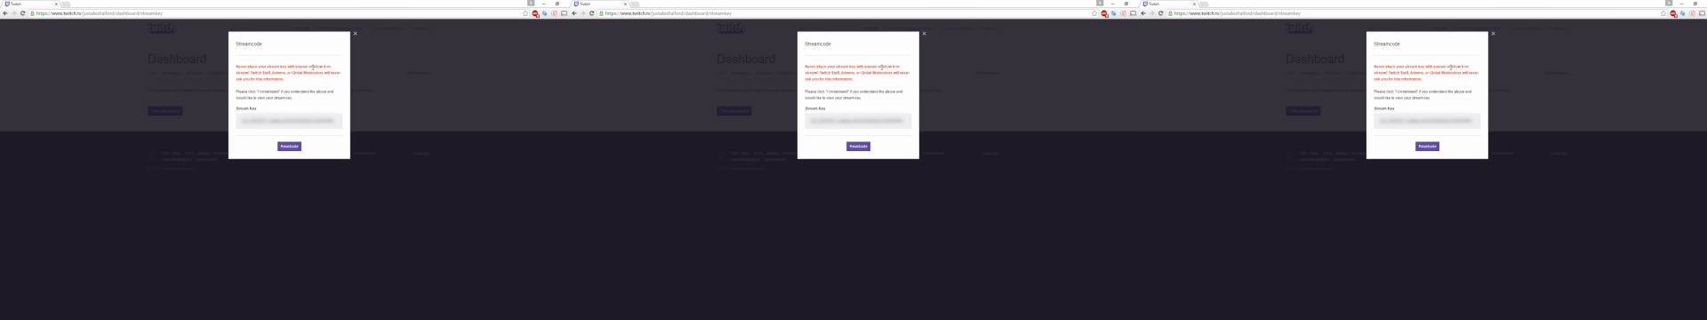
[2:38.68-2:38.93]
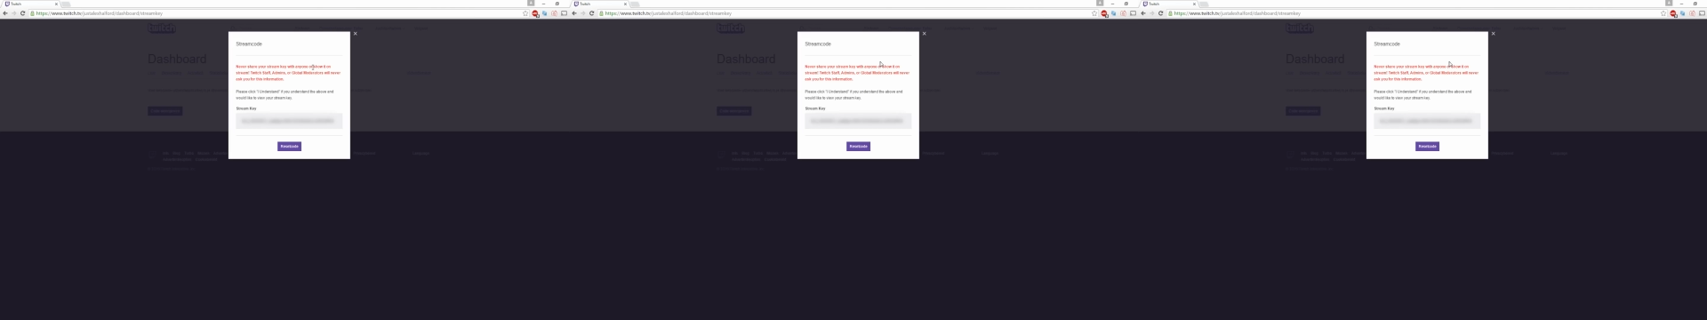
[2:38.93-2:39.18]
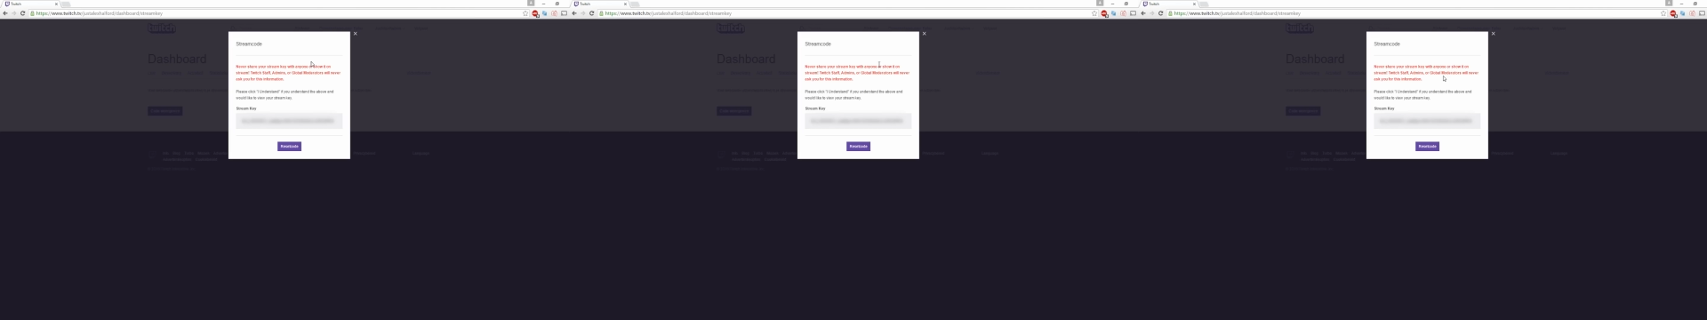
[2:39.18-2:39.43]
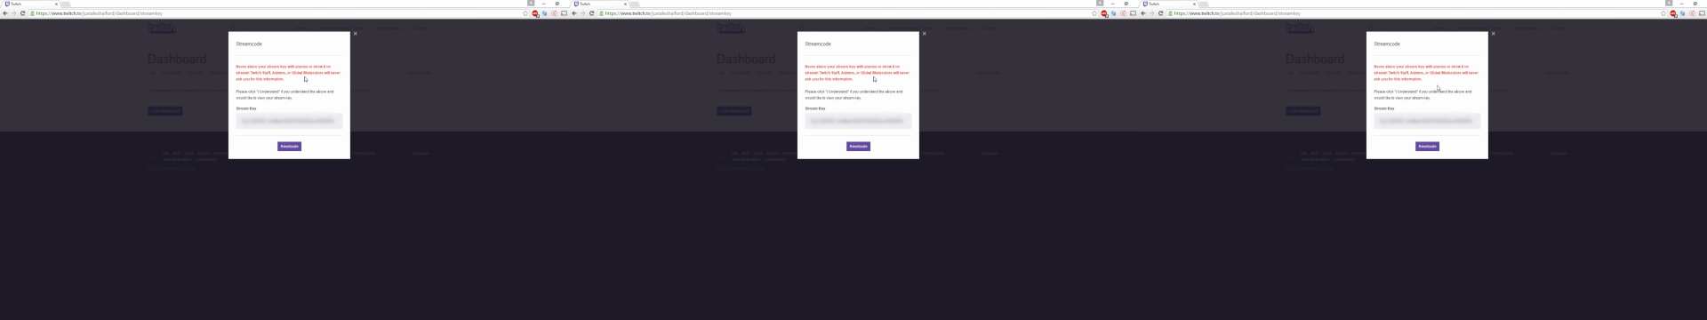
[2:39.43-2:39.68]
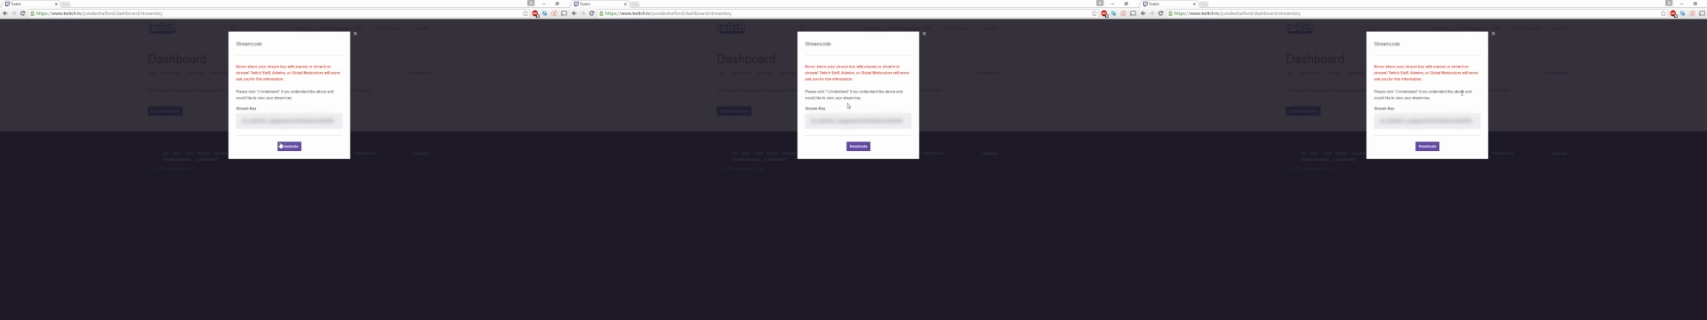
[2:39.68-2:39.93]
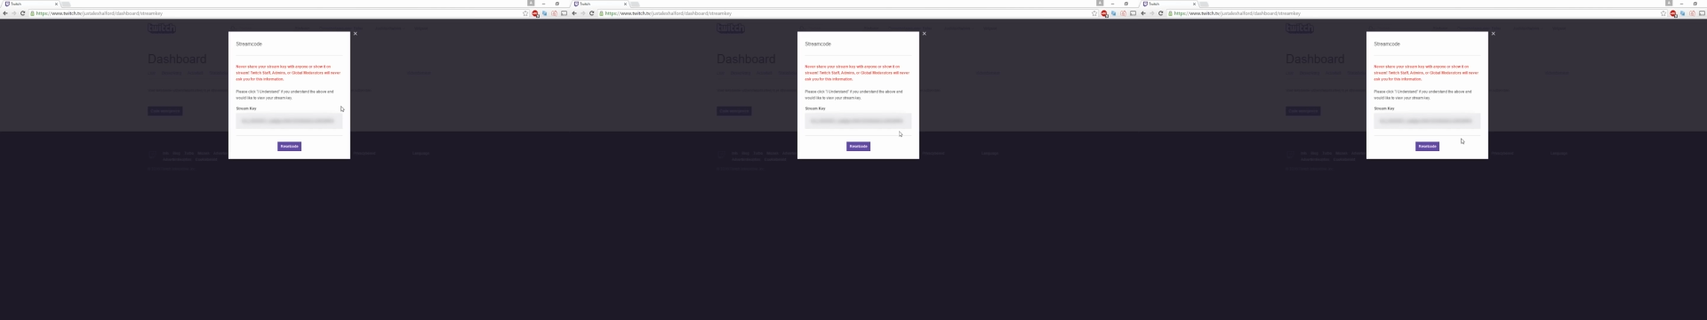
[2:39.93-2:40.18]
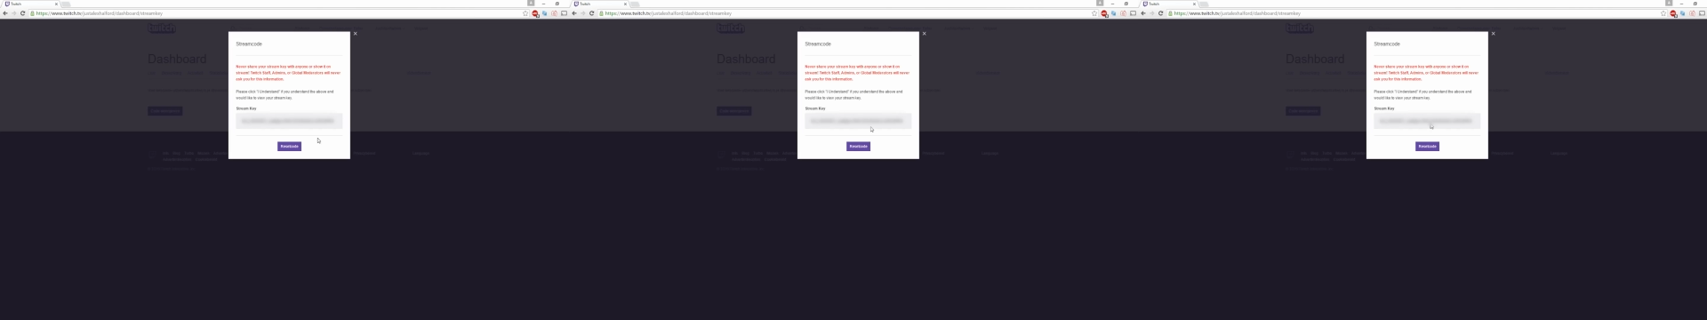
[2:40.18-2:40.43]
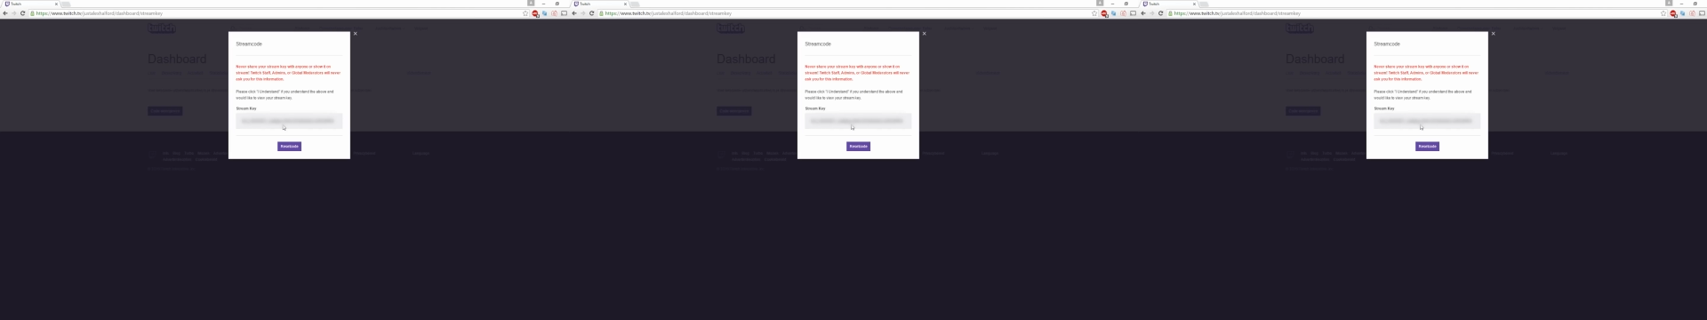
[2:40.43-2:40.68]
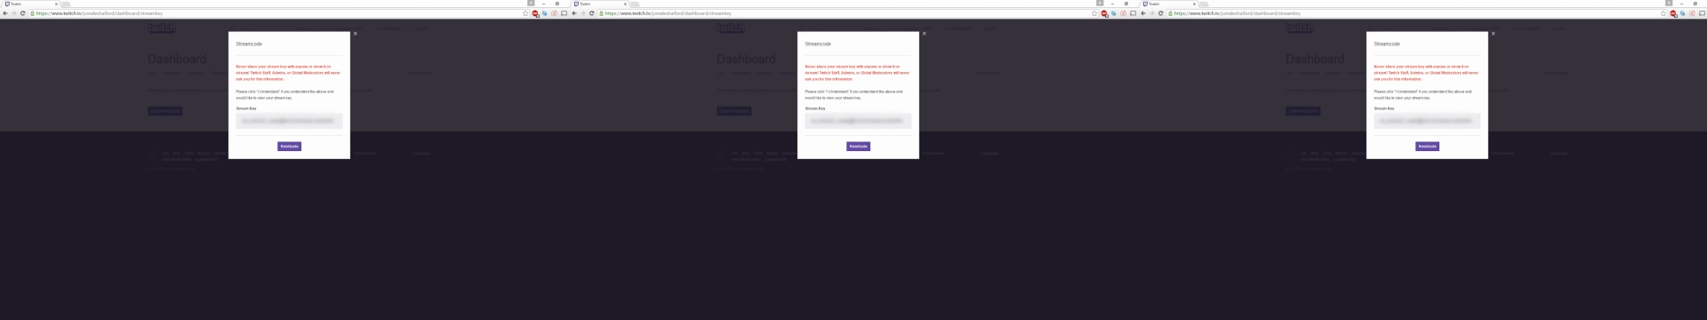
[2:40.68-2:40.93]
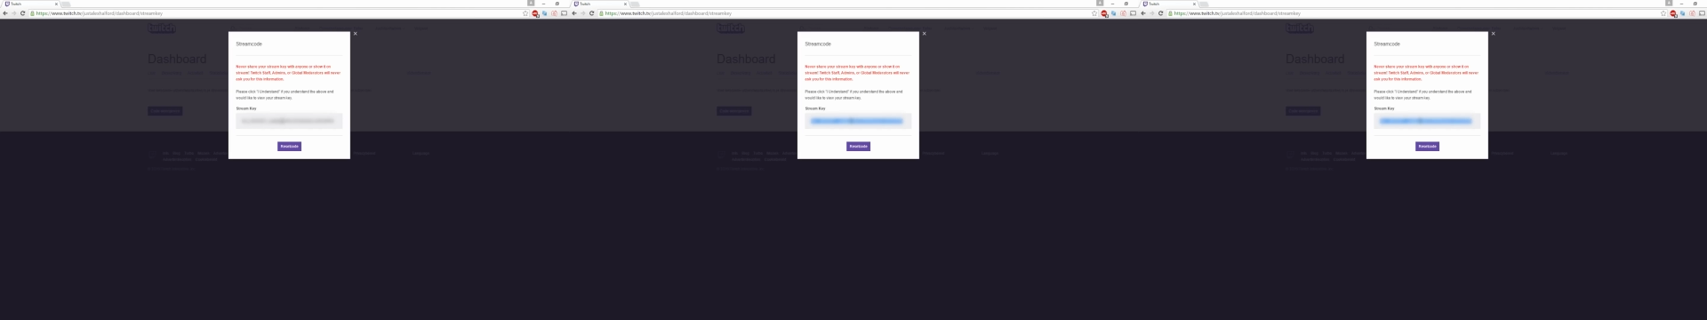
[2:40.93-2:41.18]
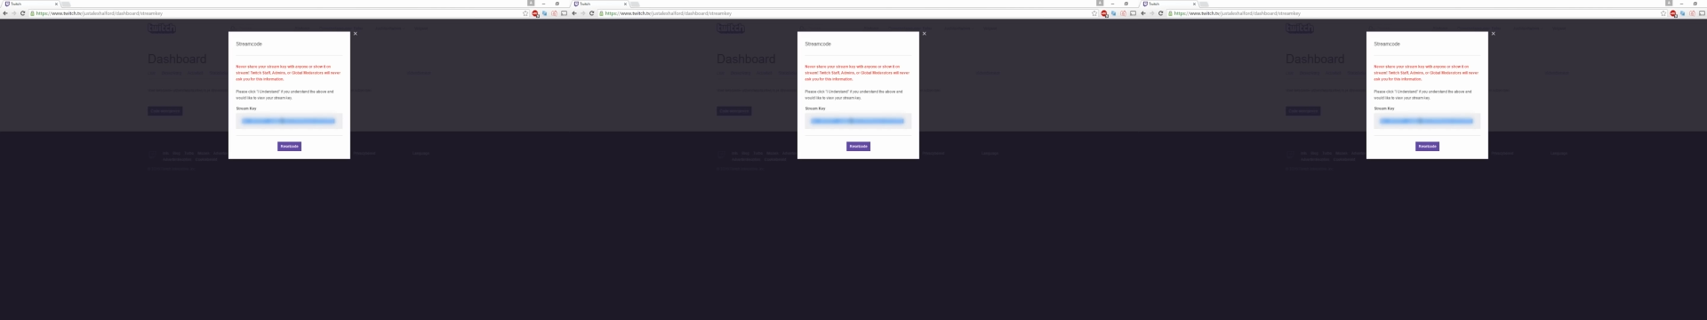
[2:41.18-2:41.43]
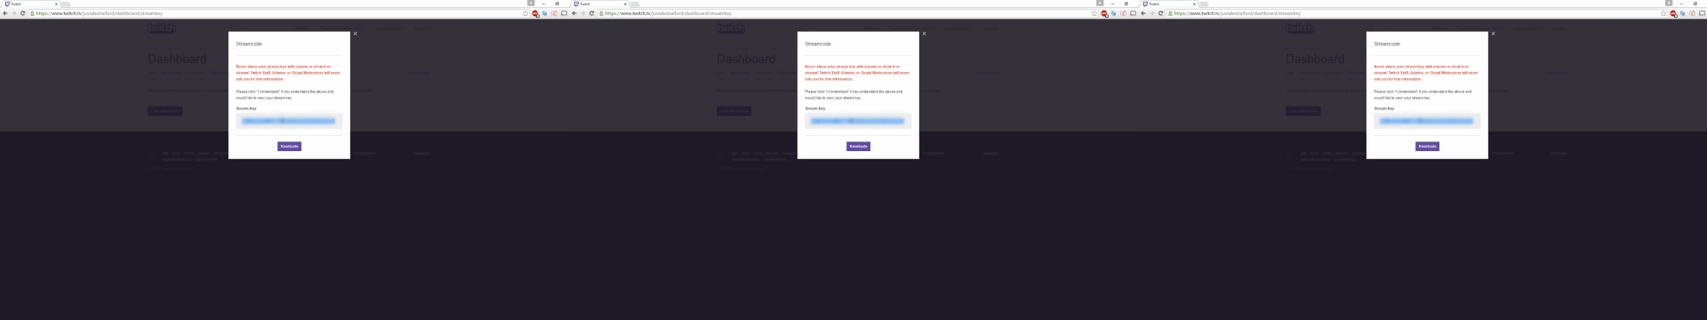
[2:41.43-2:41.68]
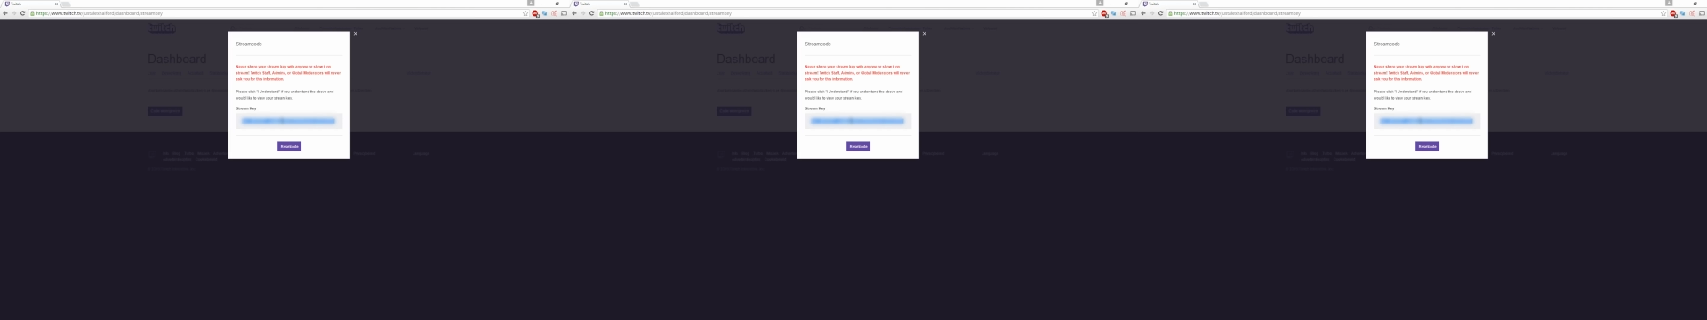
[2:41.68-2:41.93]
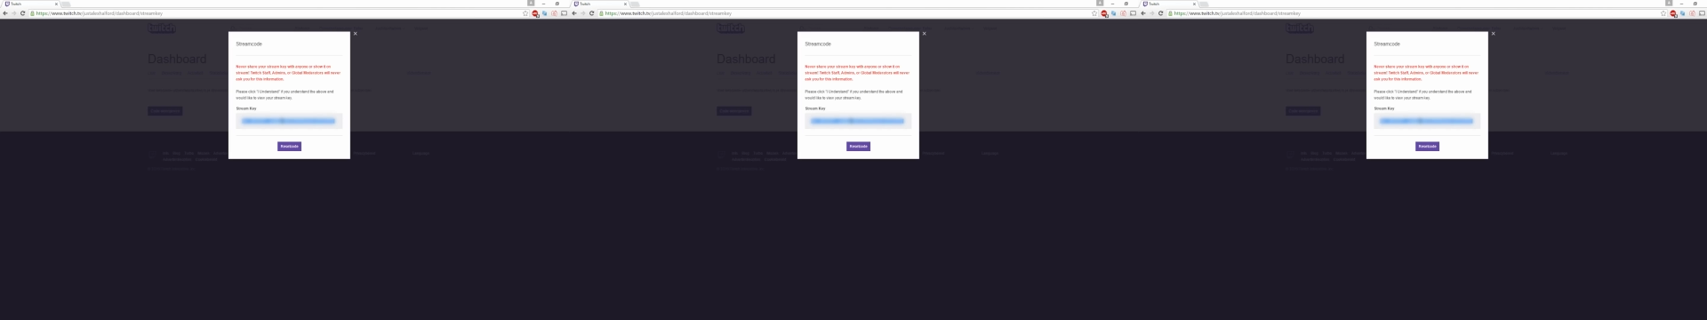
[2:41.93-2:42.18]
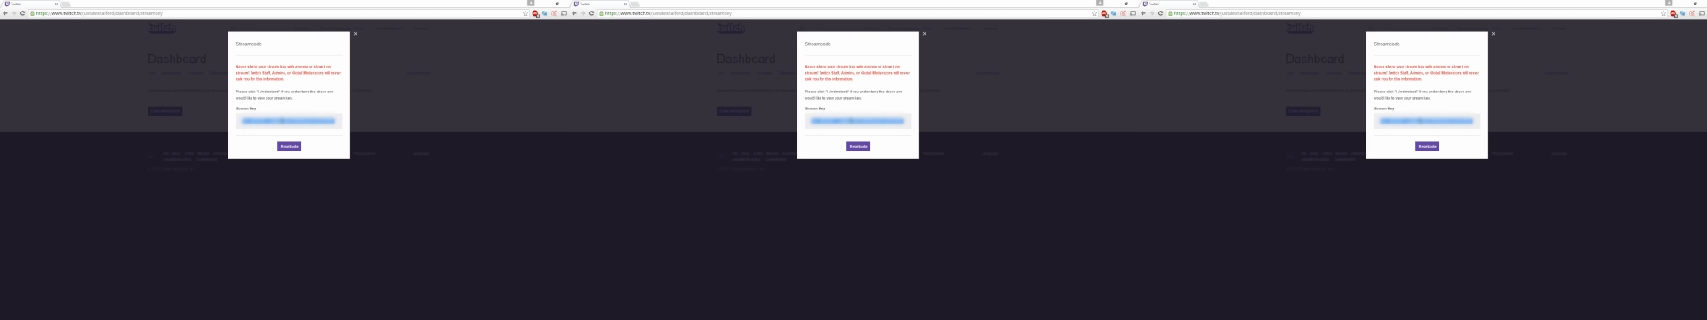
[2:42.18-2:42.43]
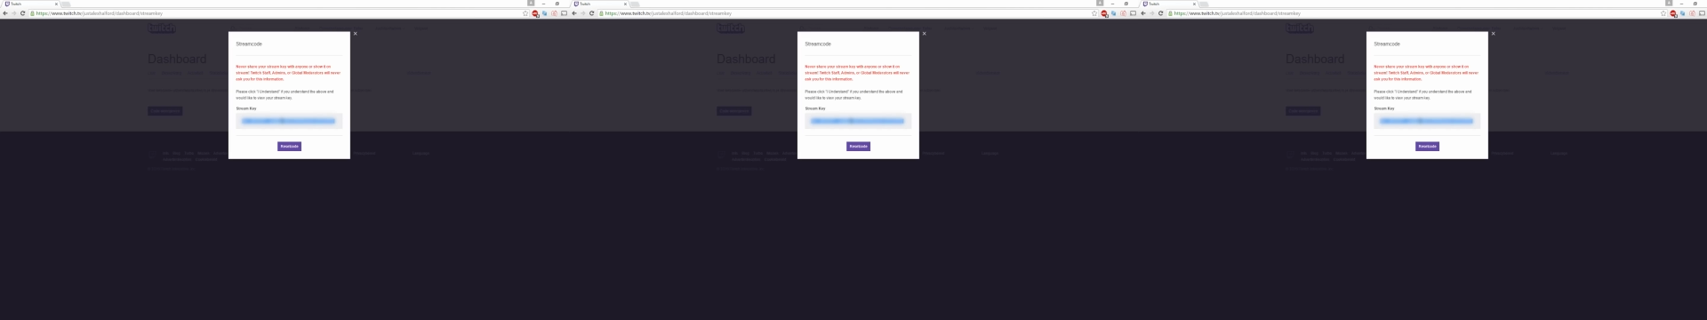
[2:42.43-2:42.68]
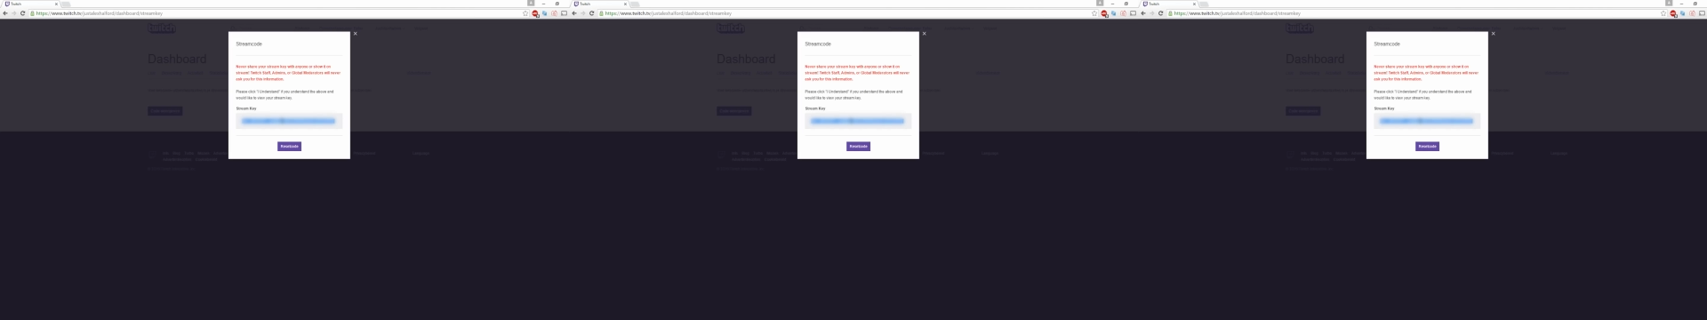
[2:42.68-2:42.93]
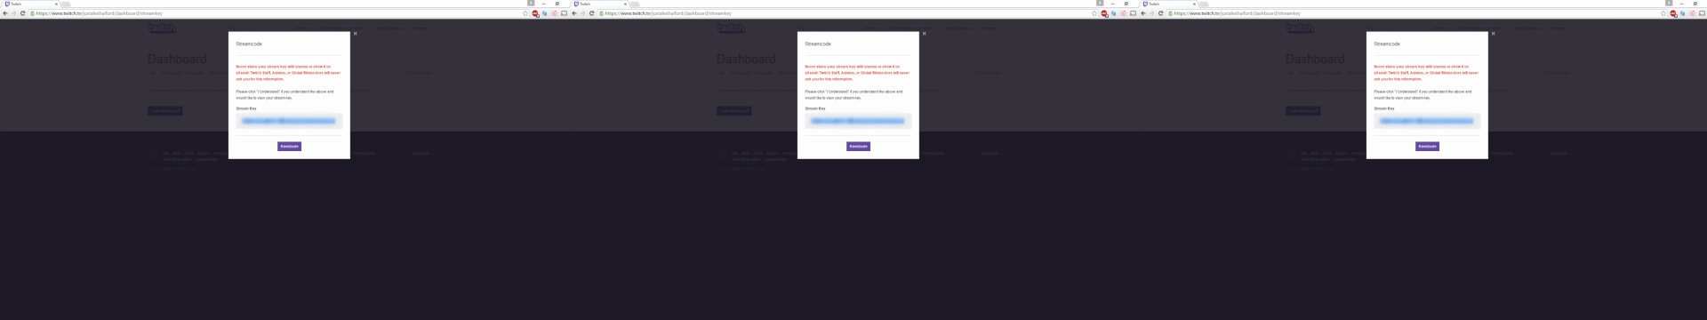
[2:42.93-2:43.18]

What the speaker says: No face is visible, so there are no lips to read.